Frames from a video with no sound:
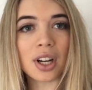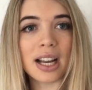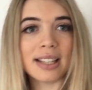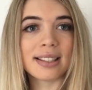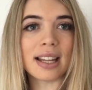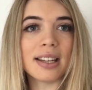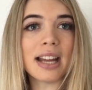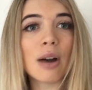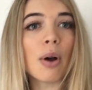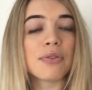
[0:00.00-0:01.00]
guys,
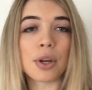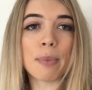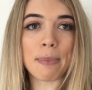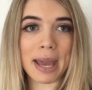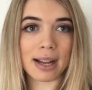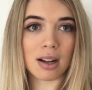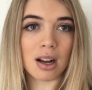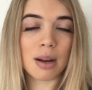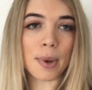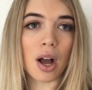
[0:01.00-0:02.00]
now I've done my
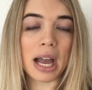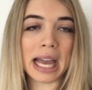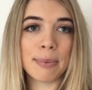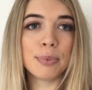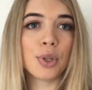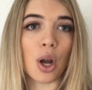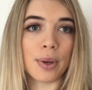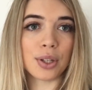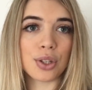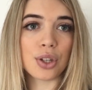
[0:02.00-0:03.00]
makeup, I am
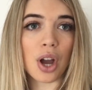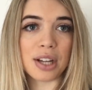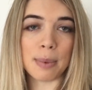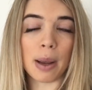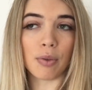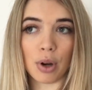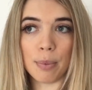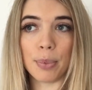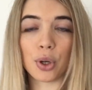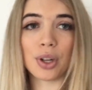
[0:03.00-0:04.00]
going to tidy my
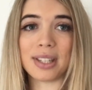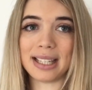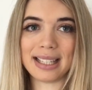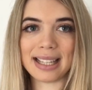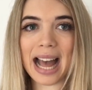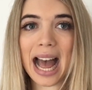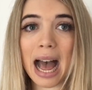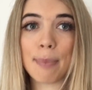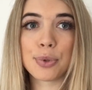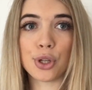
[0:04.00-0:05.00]
room because it is
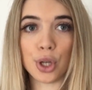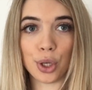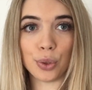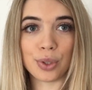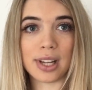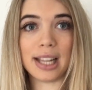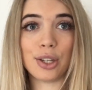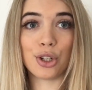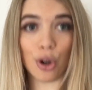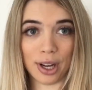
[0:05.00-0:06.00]
absolutely
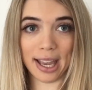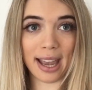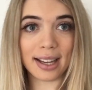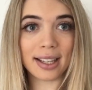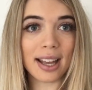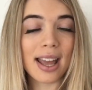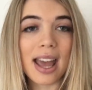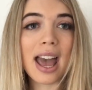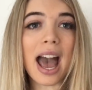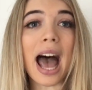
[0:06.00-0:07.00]
shocking,
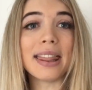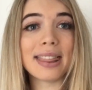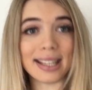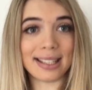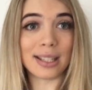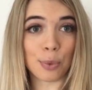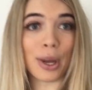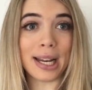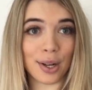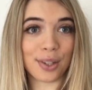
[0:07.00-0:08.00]
and this is what
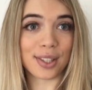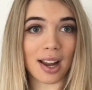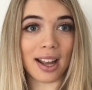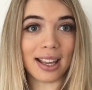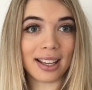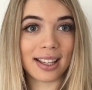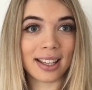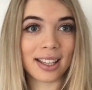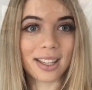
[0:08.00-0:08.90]
it looks like.